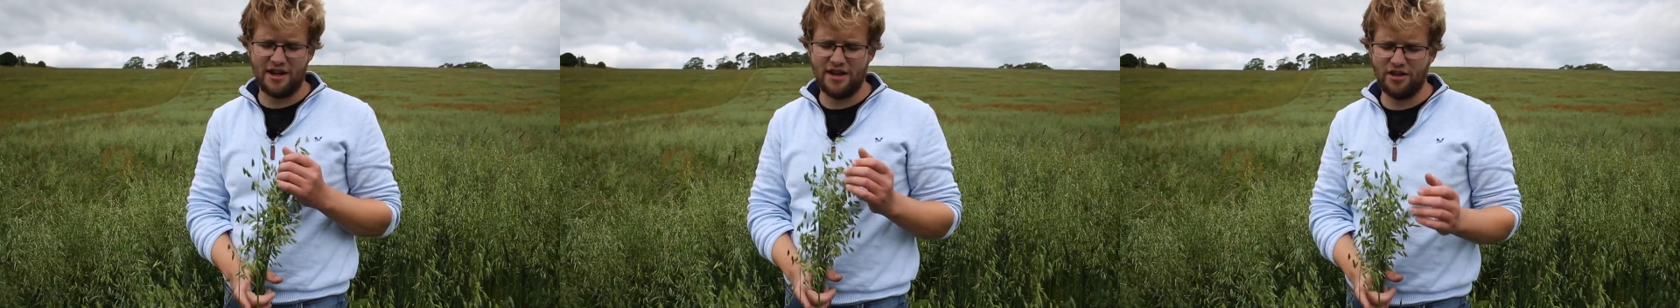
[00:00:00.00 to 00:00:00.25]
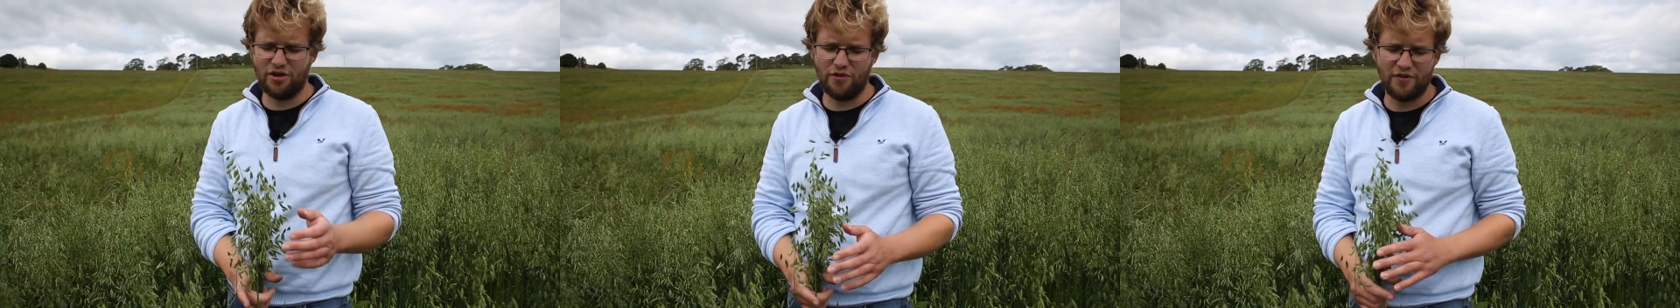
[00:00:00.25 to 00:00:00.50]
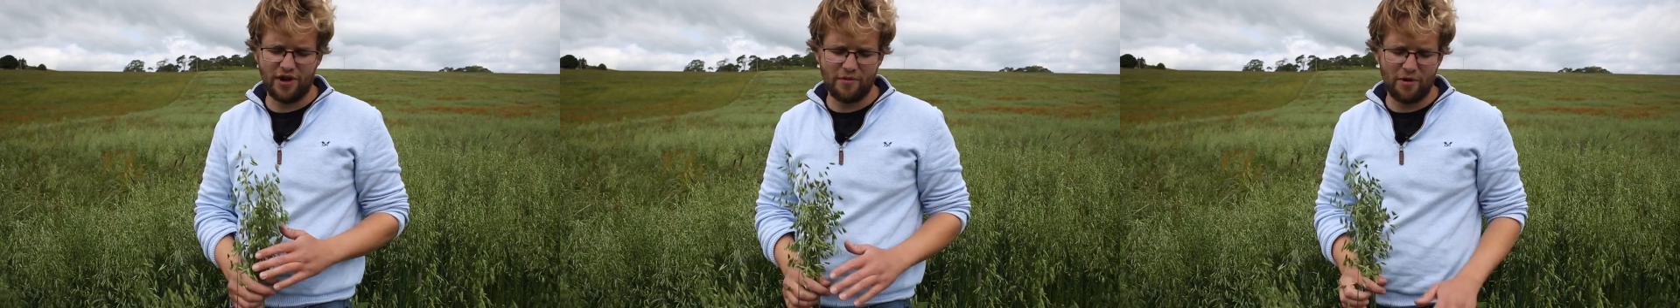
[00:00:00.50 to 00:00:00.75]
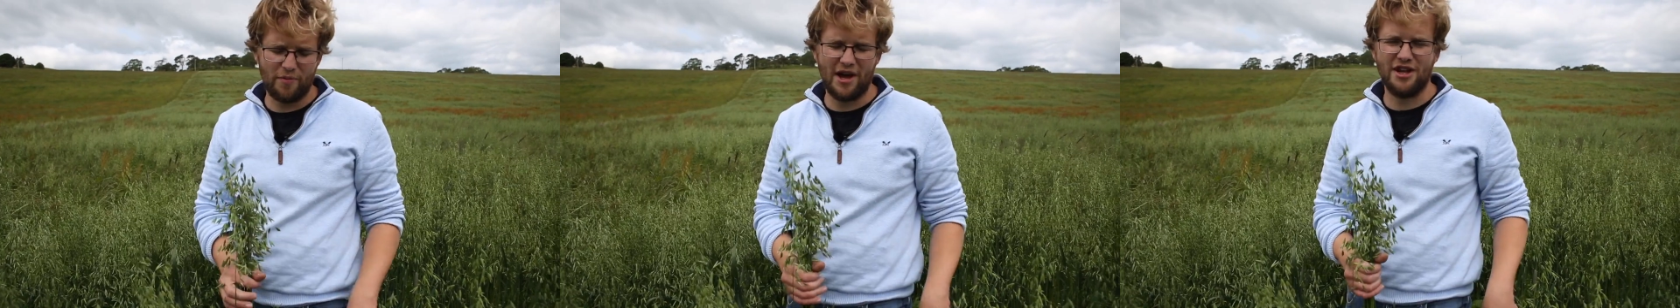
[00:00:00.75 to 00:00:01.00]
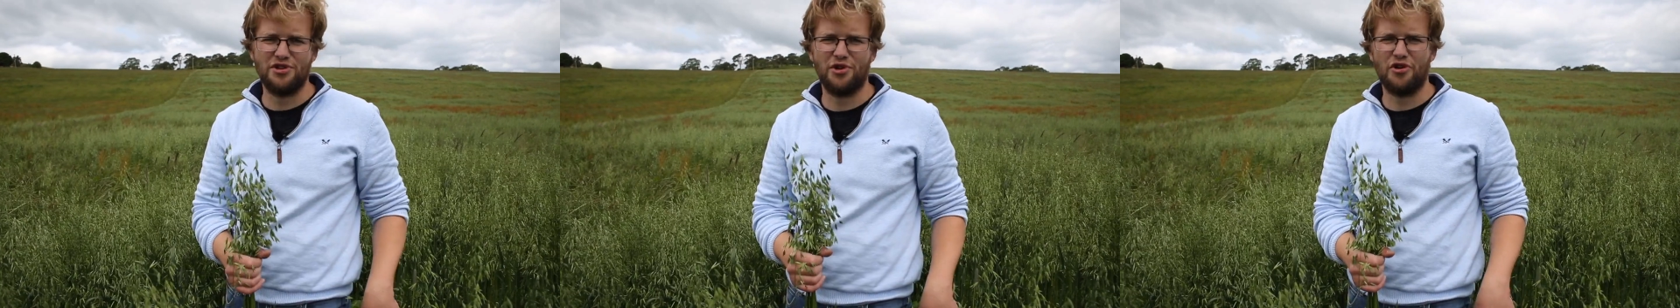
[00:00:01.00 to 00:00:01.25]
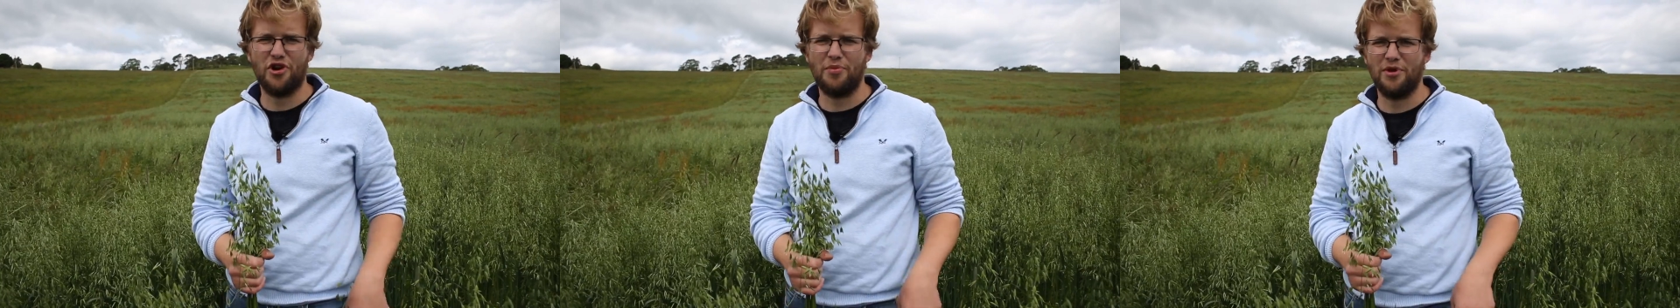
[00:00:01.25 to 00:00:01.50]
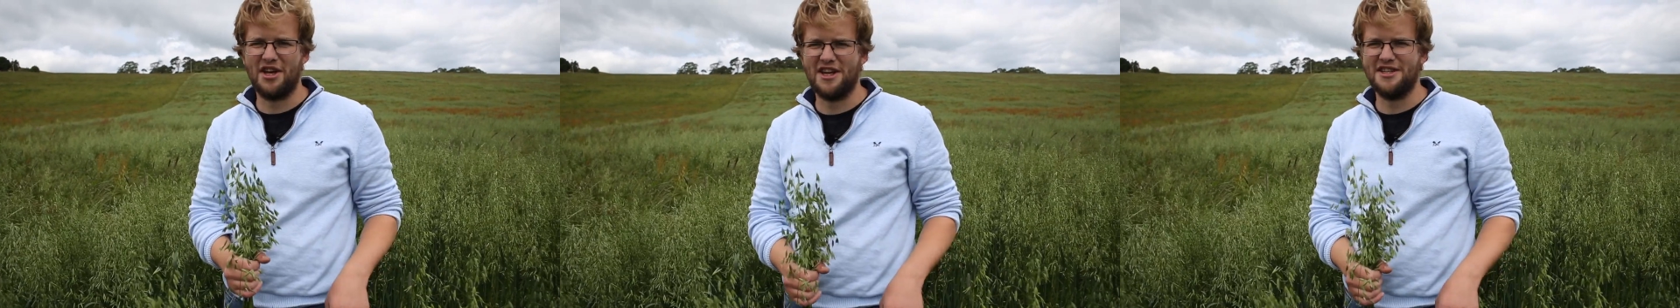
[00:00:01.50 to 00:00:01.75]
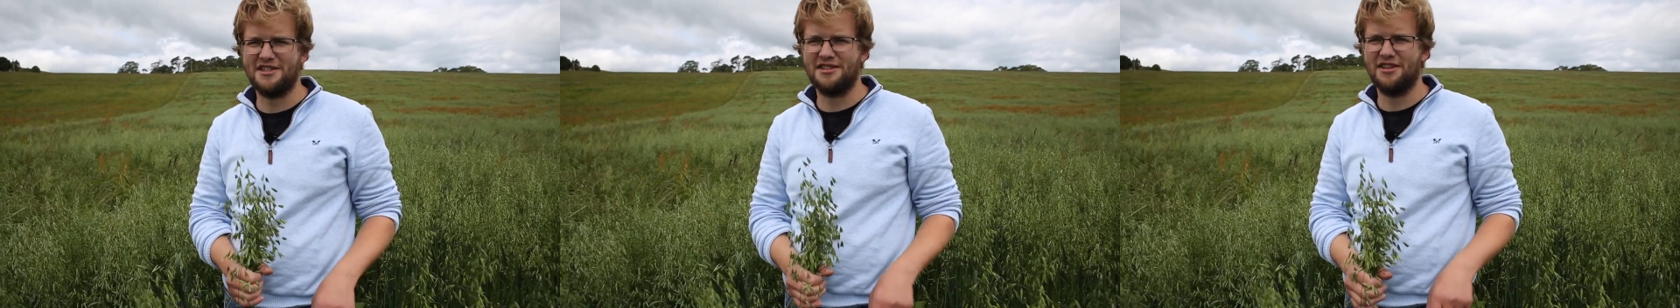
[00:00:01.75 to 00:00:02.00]
And then the good thing about pasture cropping
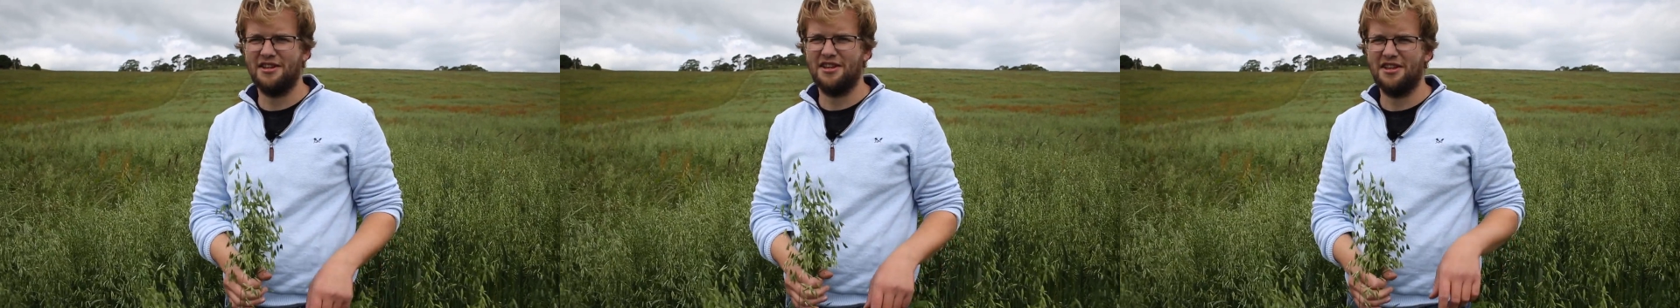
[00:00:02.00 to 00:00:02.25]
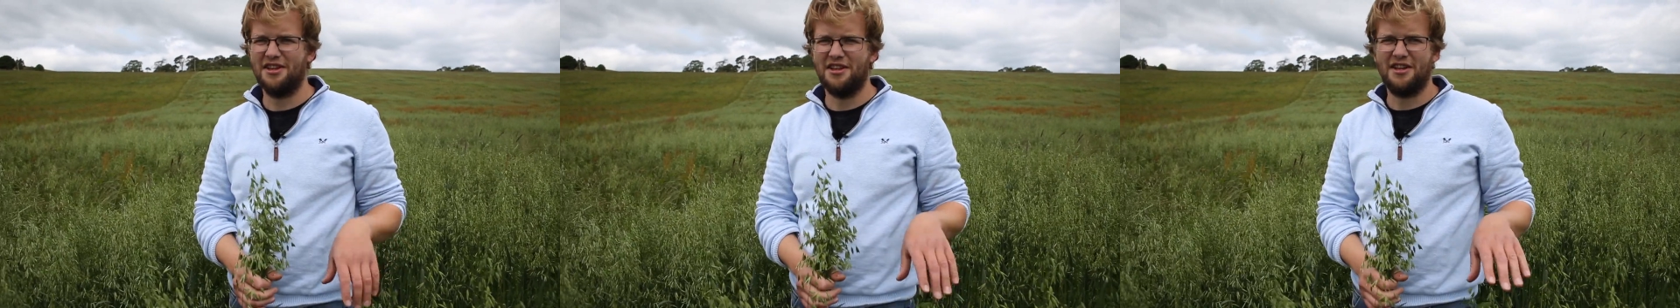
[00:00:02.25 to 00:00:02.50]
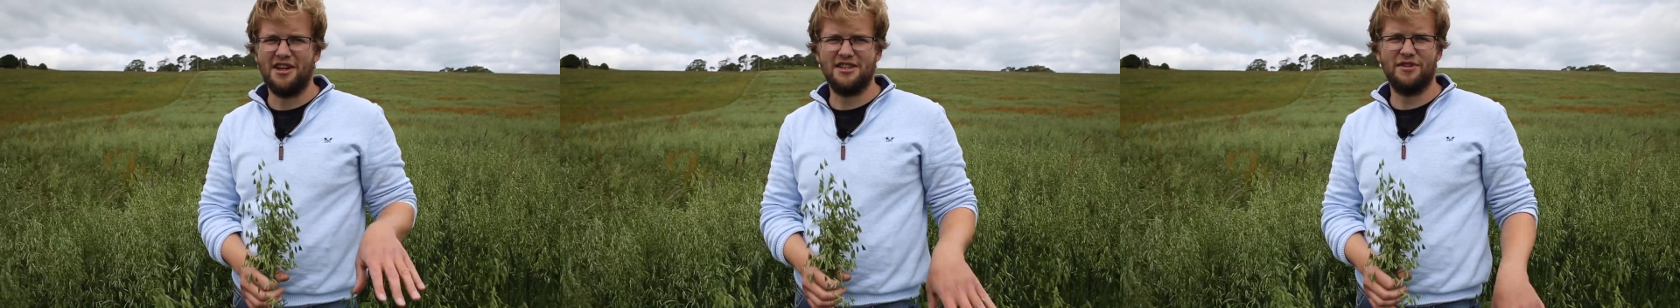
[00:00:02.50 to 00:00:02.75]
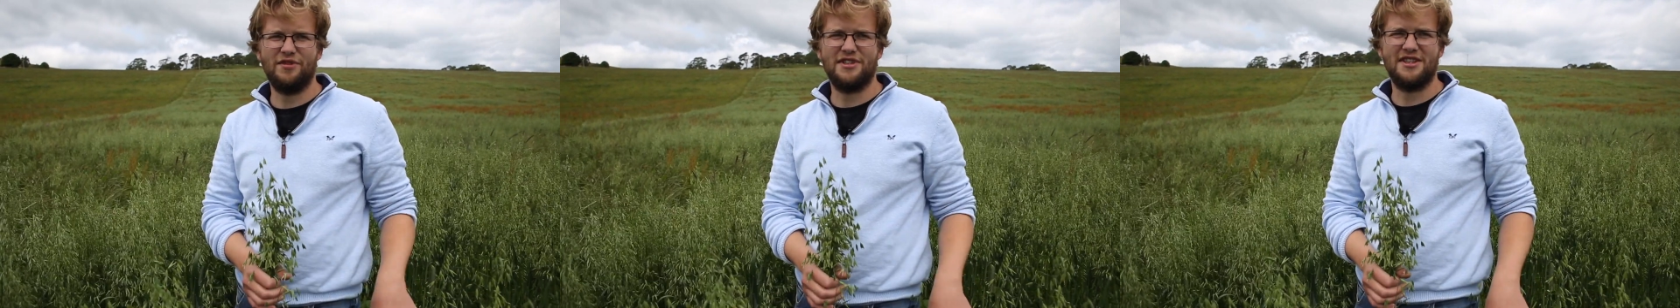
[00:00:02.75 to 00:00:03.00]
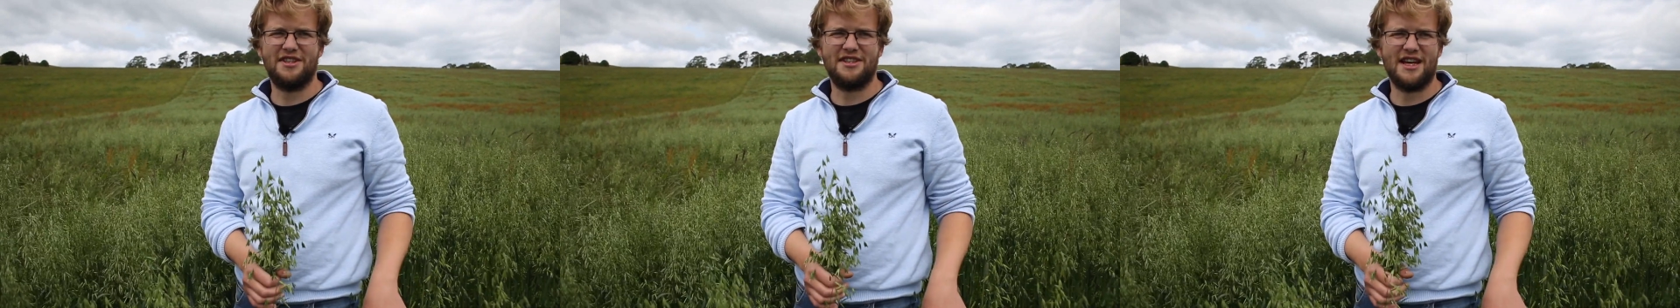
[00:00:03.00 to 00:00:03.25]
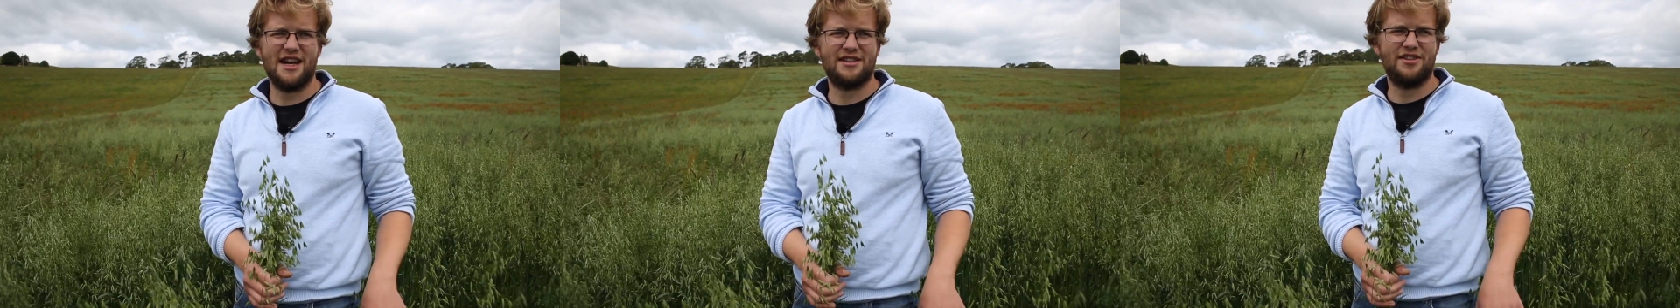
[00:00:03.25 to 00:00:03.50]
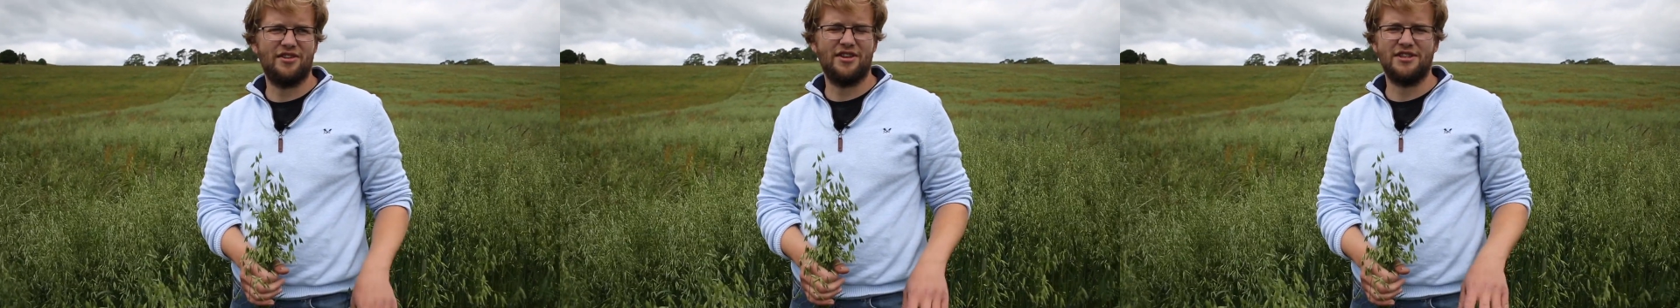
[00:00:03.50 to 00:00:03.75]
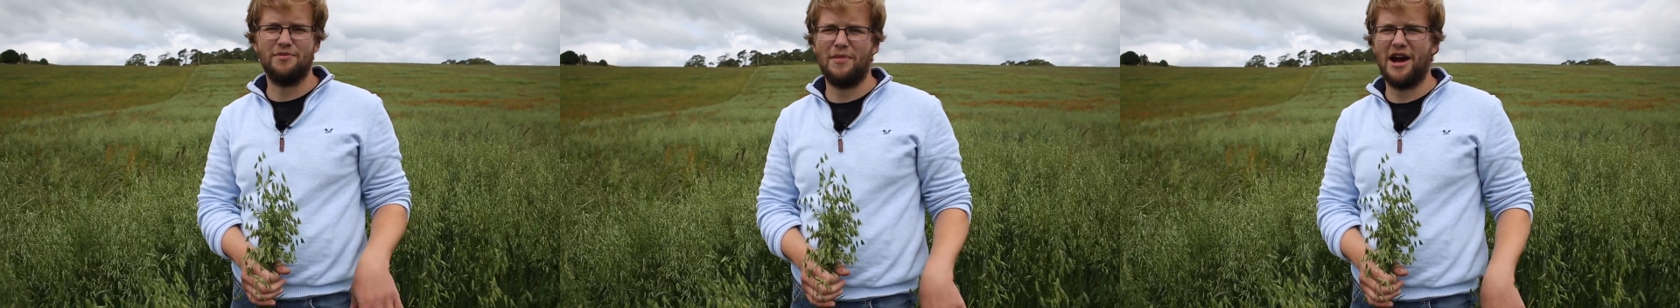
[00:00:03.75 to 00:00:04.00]
is, is if it's a disaster, it
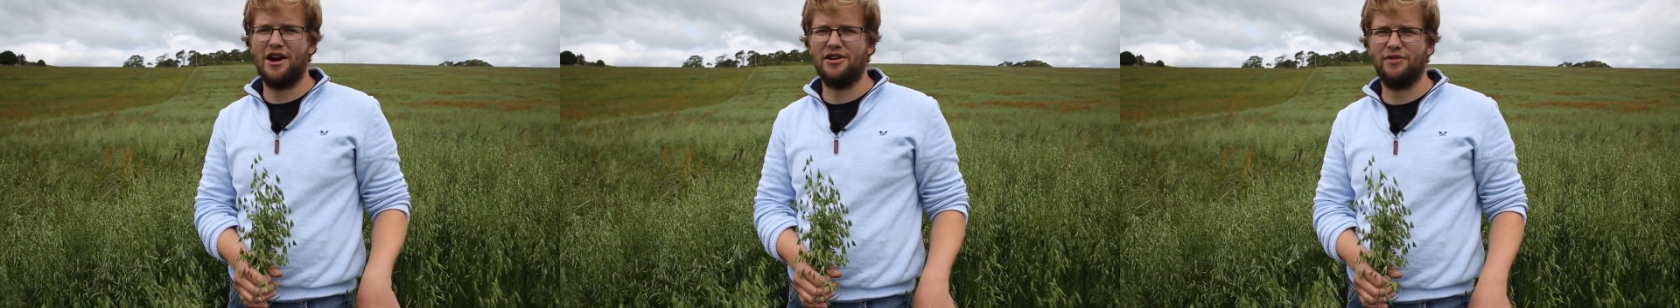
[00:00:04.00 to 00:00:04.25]
doesn't matter.